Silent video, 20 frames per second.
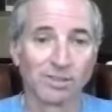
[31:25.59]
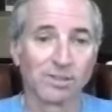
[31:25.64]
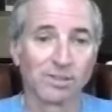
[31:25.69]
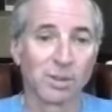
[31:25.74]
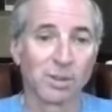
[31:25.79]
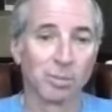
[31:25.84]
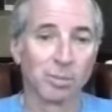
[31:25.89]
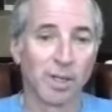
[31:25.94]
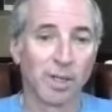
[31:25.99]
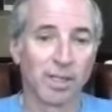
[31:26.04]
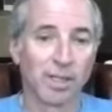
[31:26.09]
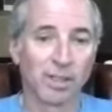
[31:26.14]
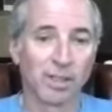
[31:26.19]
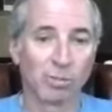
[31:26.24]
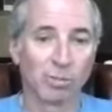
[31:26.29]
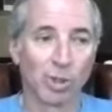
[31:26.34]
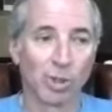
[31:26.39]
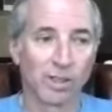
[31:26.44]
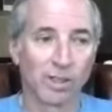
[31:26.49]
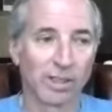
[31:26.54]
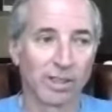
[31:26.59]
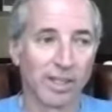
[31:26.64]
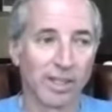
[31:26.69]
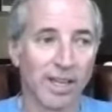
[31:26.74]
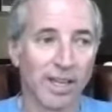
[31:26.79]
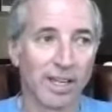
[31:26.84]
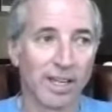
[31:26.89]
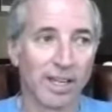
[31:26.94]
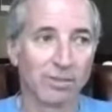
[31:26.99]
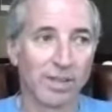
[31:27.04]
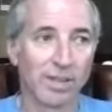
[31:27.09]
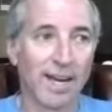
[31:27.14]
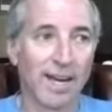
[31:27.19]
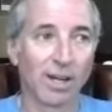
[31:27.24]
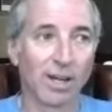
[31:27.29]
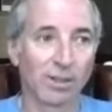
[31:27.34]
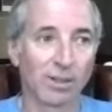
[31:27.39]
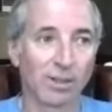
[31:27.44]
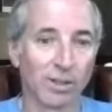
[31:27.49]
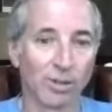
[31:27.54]
but in what they
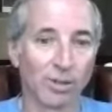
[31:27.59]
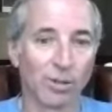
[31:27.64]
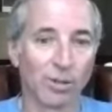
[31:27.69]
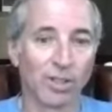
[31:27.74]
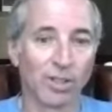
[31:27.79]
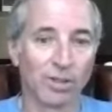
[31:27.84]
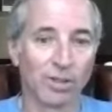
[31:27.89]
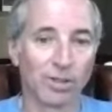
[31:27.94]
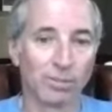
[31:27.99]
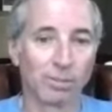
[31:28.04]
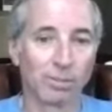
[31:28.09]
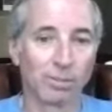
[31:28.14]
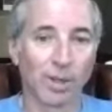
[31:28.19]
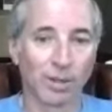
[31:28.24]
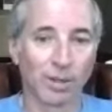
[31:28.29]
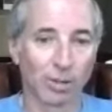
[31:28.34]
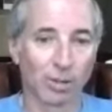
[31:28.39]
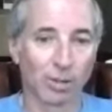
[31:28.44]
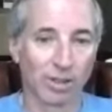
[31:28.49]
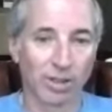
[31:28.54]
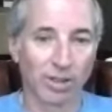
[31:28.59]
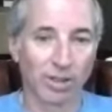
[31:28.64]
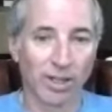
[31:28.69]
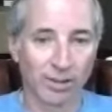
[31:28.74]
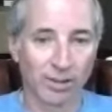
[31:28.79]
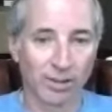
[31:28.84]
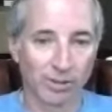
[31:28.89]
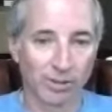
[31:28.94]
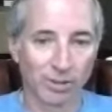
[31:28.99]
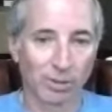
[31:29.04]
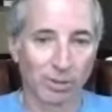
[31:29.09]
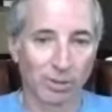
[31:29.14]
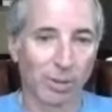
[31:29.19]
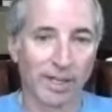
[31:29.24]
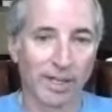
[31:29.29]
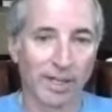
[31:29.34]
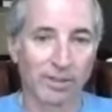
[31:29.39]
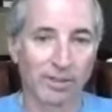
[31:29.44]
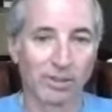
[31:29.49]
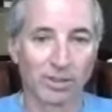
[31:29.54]
value and prioritize in the
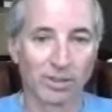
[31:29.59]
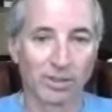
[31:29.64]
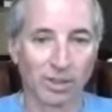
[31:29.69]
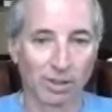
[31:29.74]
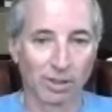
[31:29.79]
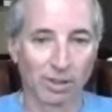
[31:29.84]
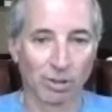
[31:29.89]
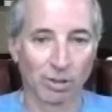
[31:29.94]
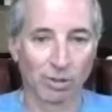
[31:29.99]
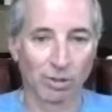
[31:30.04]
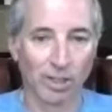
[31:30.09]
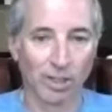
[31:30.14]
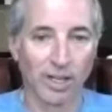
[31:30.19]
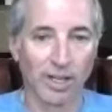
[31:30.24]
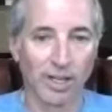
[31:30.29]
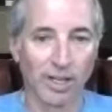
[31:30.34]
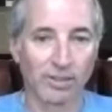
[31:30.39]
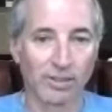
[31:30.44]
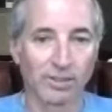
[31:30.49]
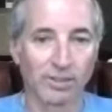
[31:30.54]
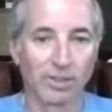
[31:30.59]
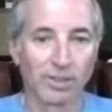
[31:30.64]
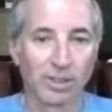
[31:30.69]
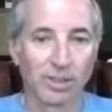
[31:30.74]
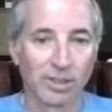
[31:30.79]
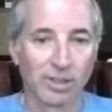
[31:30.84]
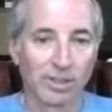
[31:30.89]
practice of their own life,